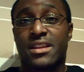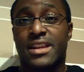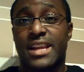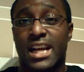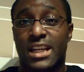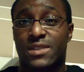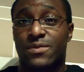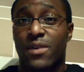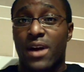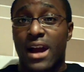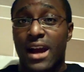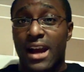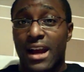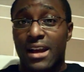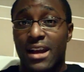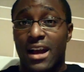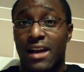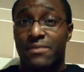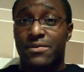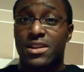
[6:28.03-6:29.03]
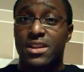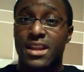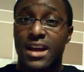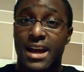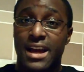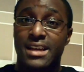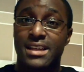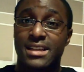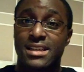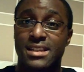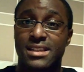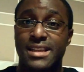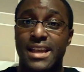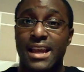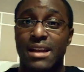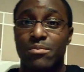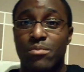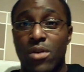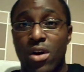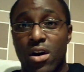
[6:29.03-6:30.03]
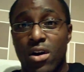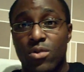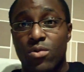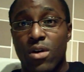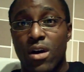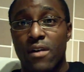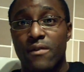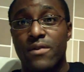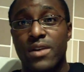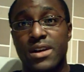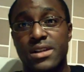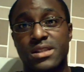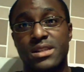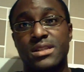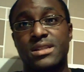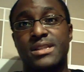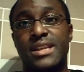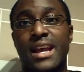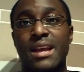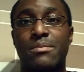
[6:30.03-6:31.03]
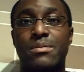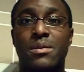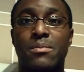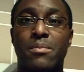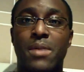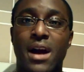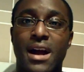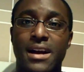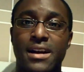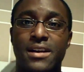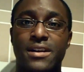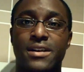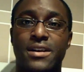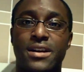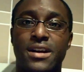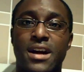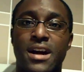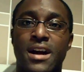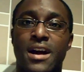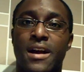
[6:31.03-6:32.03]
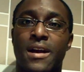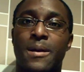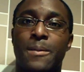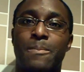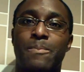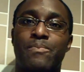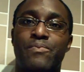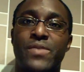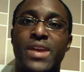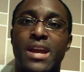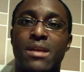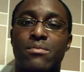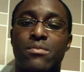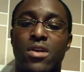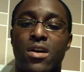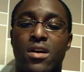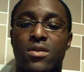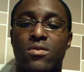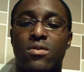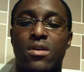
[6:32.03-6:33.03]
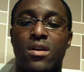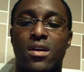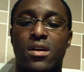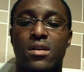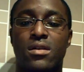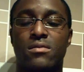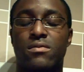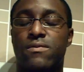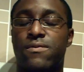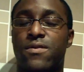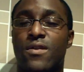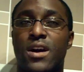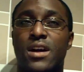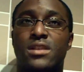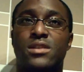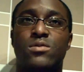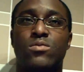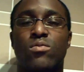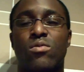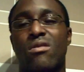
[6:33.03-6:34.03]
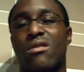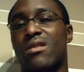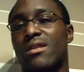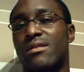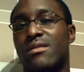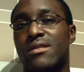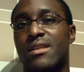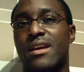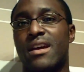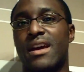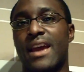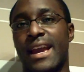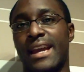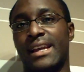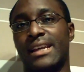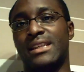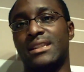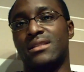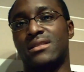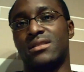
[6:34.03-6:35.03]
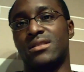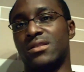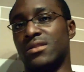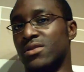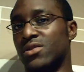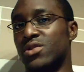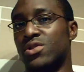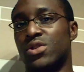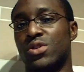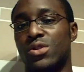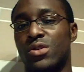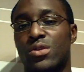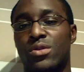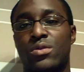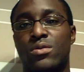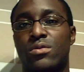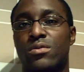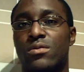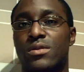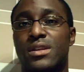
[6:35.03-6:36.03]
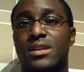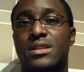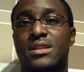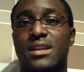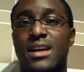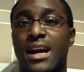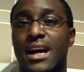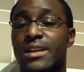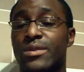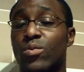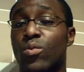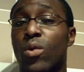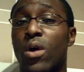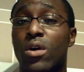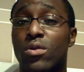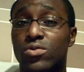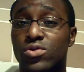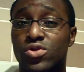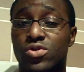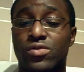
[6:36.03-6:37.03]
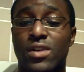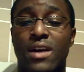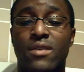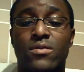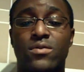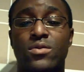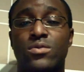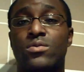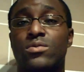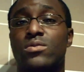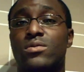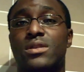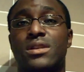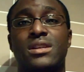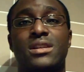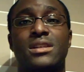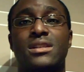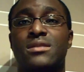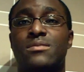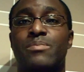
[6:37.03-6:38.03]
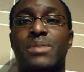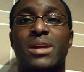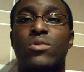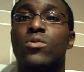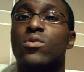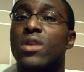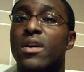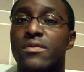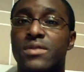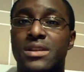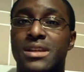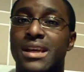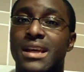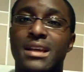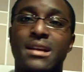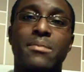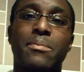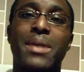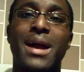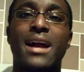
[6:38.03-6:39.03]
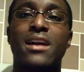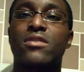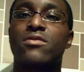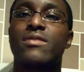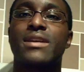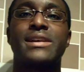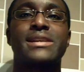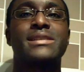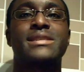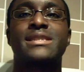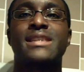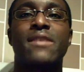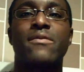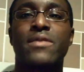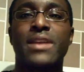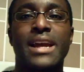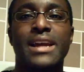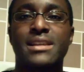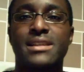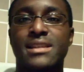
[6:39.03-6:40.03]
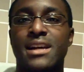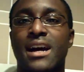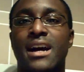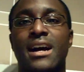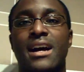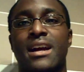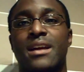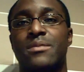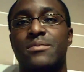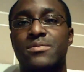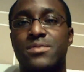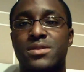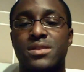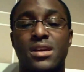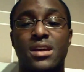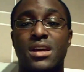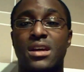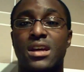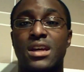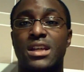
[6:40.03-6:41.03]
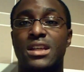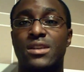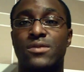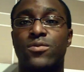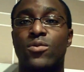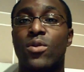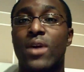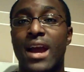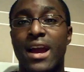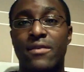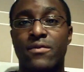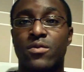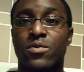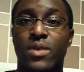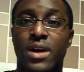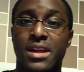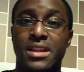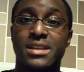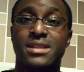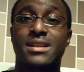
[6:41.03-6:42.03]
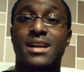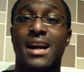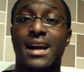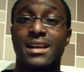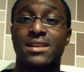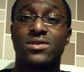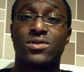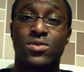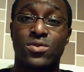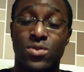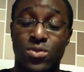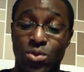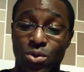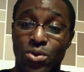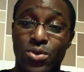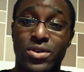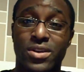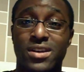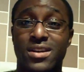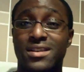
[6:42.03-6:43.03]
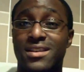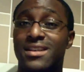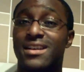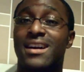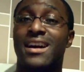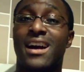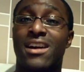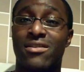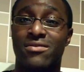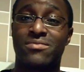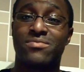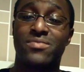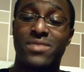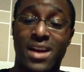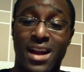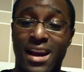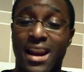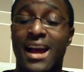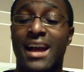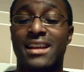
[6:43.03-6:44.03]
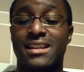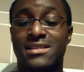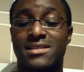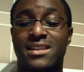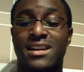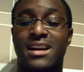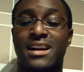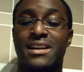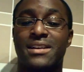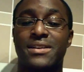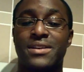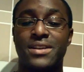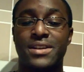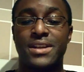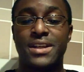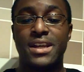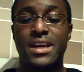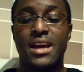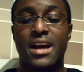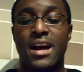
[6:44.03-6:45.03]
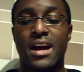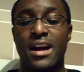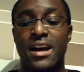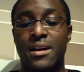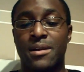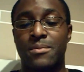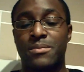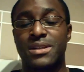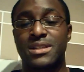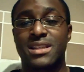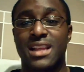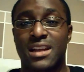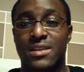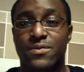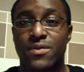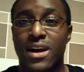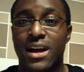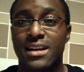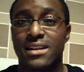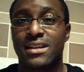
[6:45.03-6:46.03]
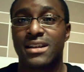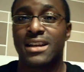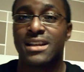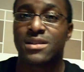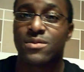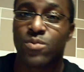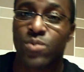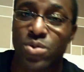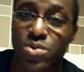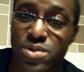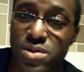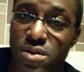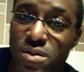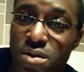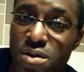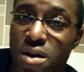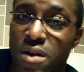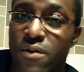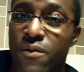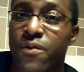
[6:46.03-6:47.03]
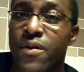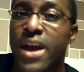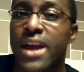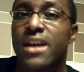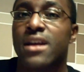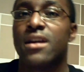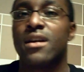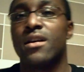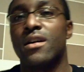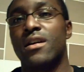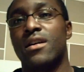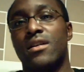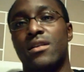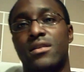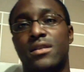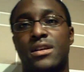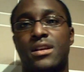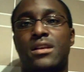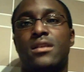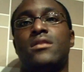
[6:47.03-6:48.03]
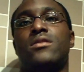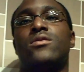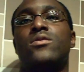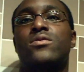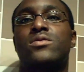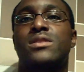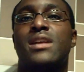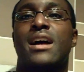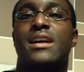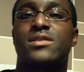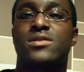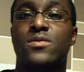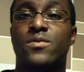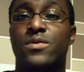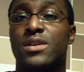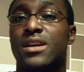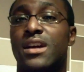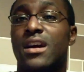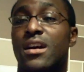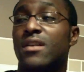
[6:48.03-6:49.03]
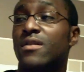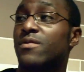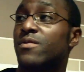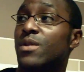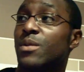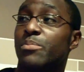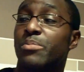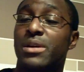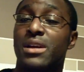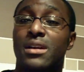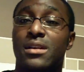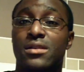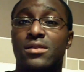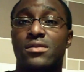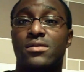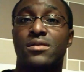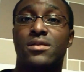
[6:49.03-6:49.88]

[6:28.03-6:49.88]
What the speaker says: Next fight after that is Nate Marquardt versus Damien Maia. Nate Marquardt, 31-8-2. This guy is well travelled. He's been all over King of Pancrase 7-8 times. He's fought everywhere. This guy is good. I like this guy. His last fight against Russow, Vera, looks like something out of flipping